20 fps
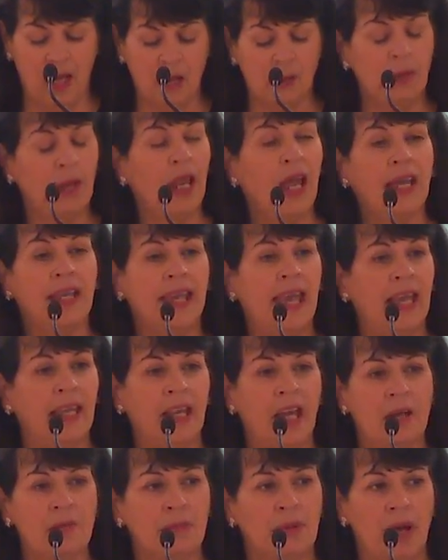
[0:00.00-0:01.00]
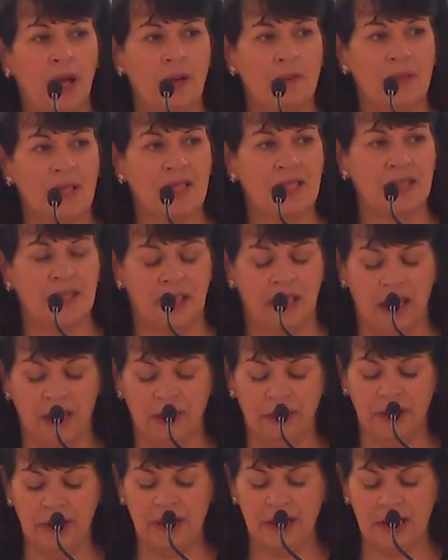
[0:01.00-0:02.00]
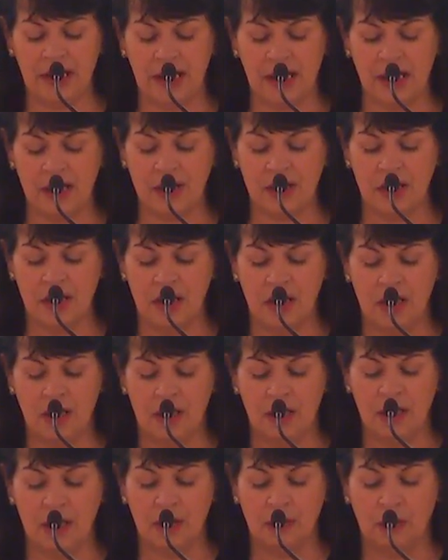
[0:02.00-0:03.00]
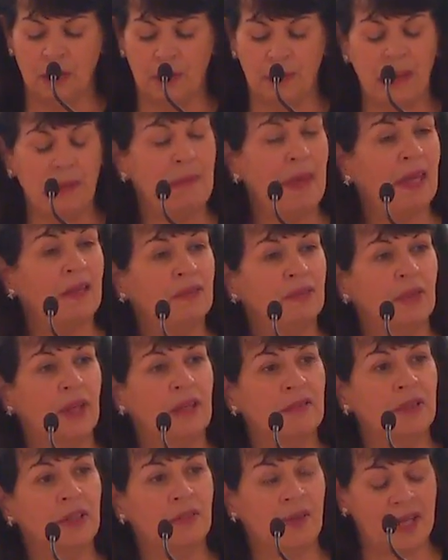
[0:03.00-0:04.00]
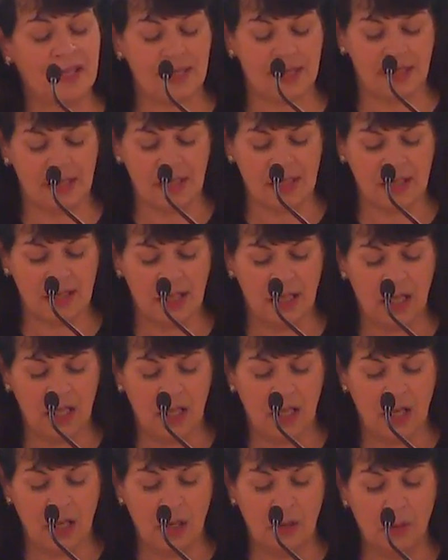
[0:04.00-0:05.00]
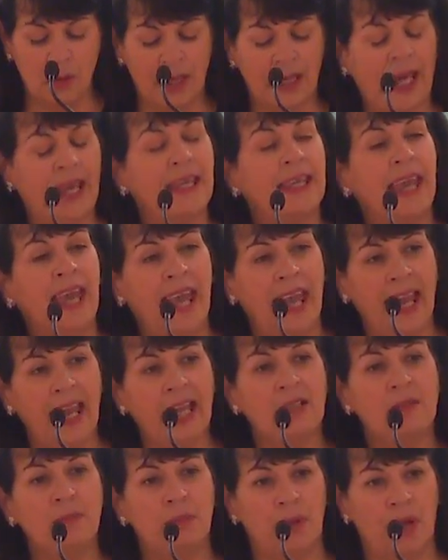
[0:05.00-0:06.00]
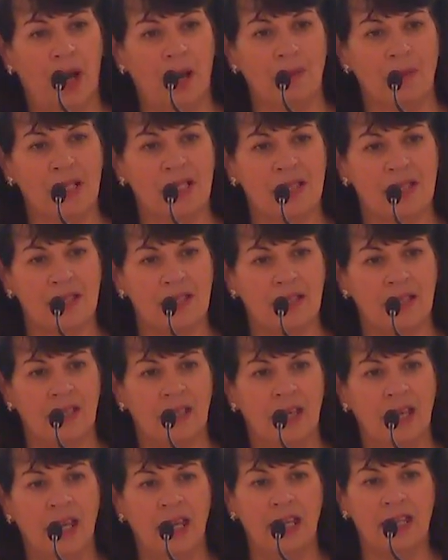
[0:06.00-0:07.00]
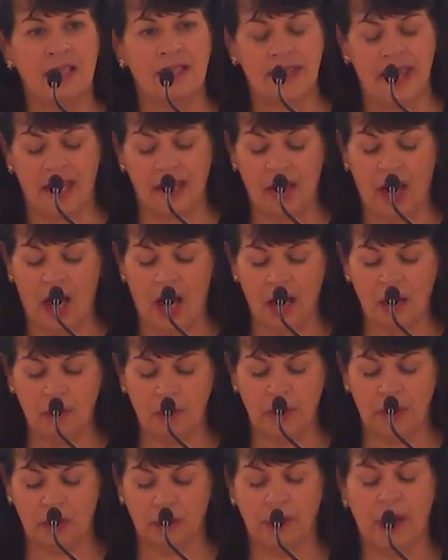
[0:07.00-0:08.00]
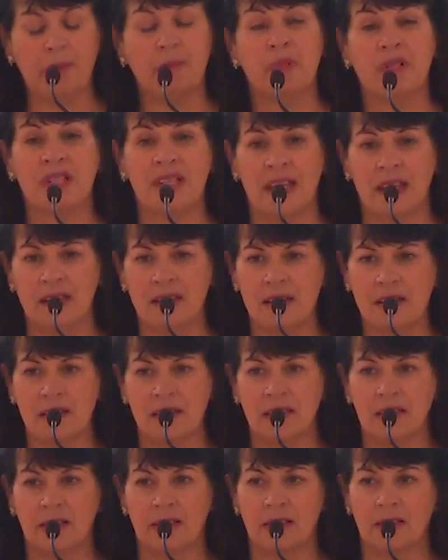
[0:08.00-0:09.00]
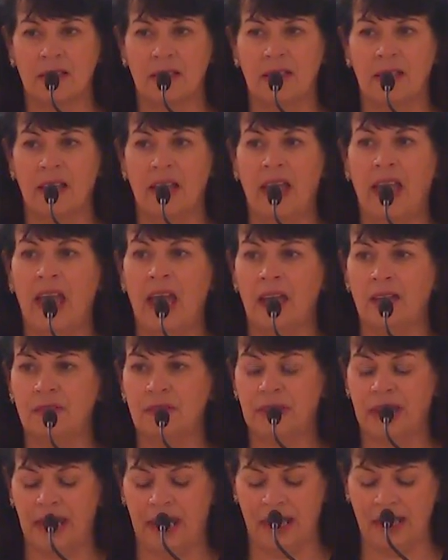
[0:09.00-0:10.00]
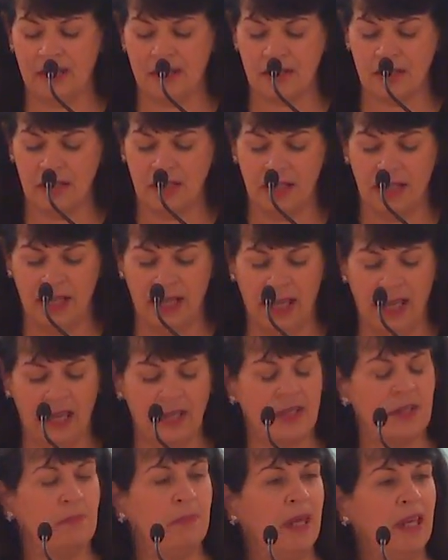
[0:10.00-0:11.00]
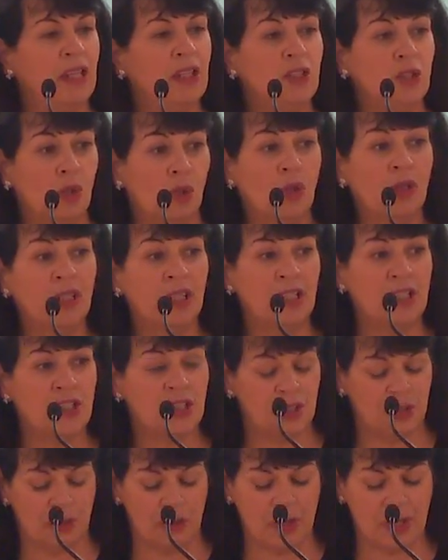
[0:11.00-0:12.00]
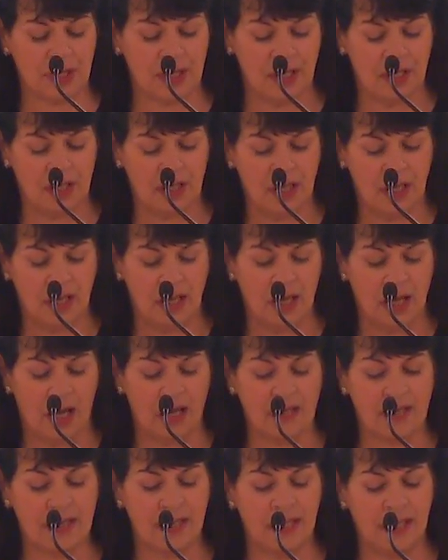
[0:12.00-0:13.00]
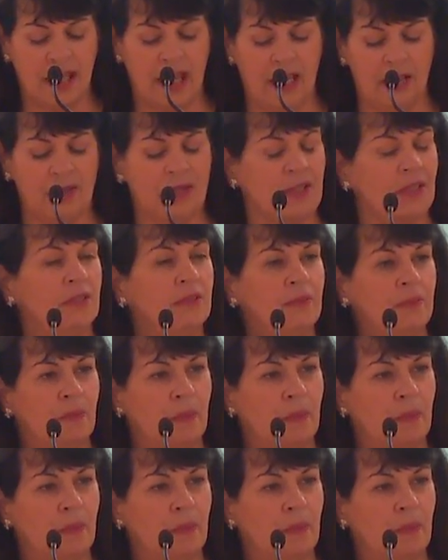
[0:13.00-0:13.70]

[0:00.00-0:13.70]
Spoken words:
While I cannot promise that every need will be met for every resident, what I can promise is that I will represent, advocate, and debate your issues on City Council.